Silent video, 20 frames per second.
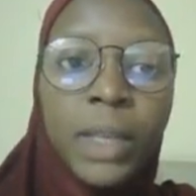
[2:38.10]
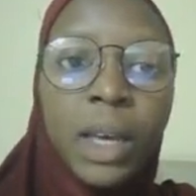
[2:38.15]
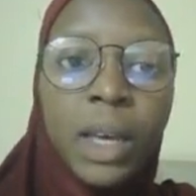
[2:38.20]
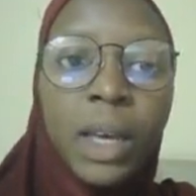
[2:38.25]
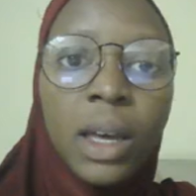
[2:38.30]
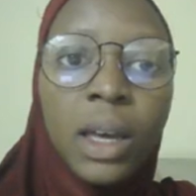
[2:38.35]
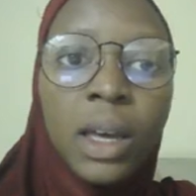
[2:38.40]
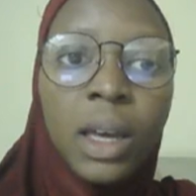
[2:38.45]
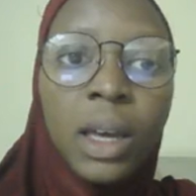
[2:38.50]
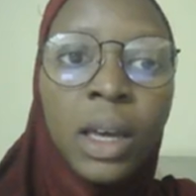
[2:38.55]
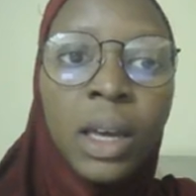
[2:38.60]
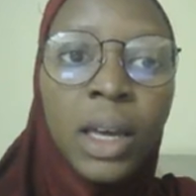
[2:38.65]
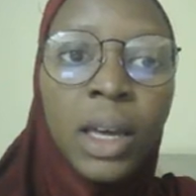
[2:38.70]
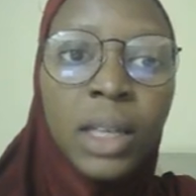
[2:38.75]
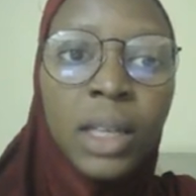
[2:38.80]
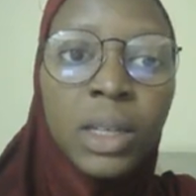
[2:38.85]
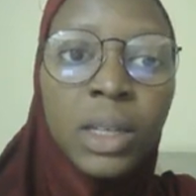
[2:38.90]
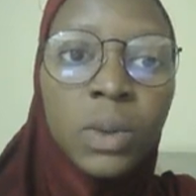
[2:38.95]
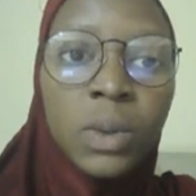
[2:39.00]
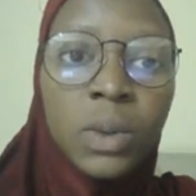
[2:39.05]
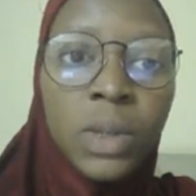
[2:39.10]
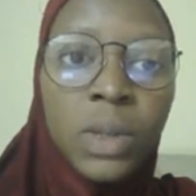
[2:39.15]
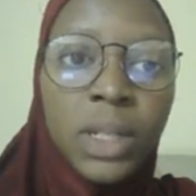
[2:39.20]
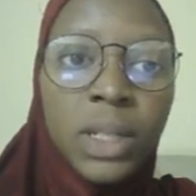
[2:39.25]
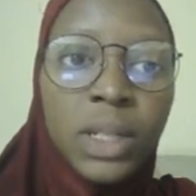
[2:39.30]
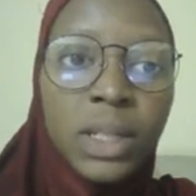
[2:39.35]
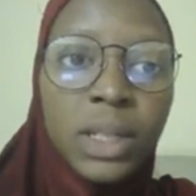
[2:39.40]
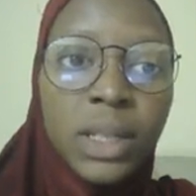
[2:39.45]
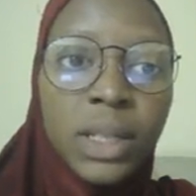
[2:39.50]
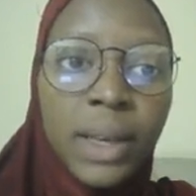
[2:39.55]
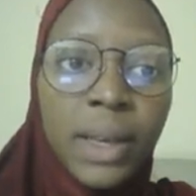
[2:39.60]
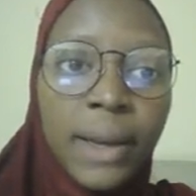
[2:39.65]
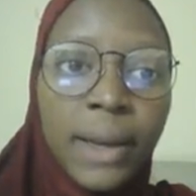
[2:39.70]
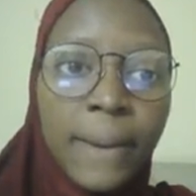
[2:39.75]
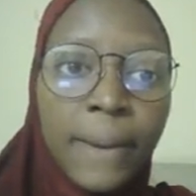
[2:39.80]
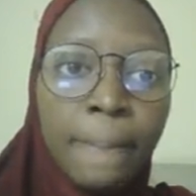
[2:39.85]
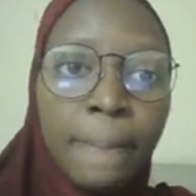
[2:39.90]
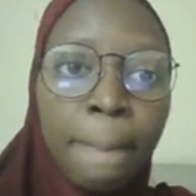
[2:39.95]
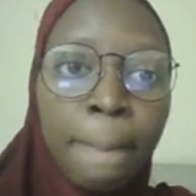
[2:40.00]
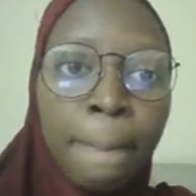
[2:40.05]
Here there is the
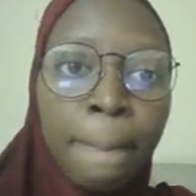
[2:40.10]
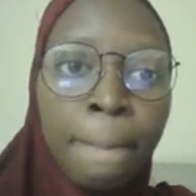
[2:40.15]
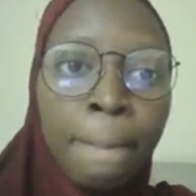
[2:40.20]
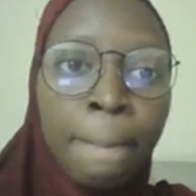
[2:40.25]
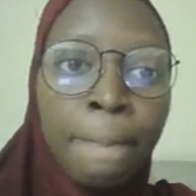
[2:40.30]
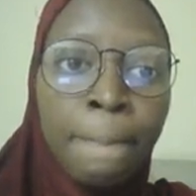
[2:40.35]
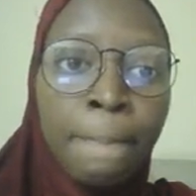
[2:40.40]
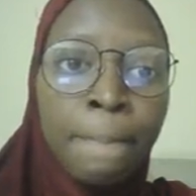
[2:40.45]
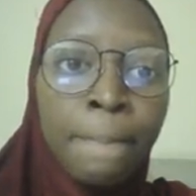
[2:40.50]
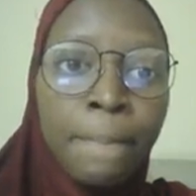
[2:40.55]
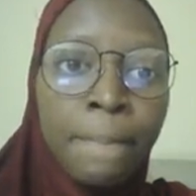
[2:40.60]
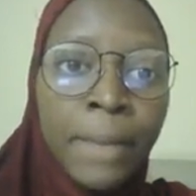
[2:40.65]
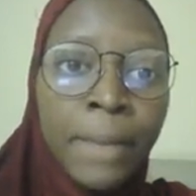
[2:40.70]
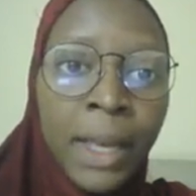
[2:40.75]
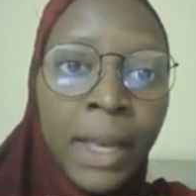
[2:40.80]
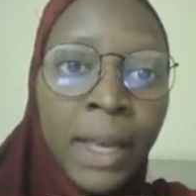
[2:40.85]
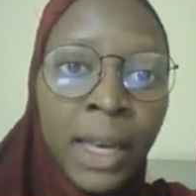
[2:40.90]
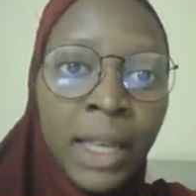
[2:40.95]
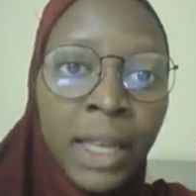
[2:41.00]
header